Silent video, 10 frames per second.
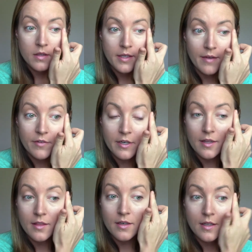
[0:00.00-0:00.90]
Yeah, very
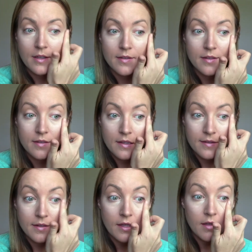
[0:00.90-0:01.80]
thin in
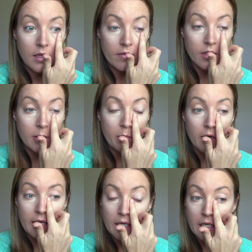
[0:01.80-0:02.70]
consistency, very
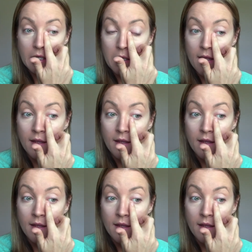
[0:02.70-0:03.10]
brightening.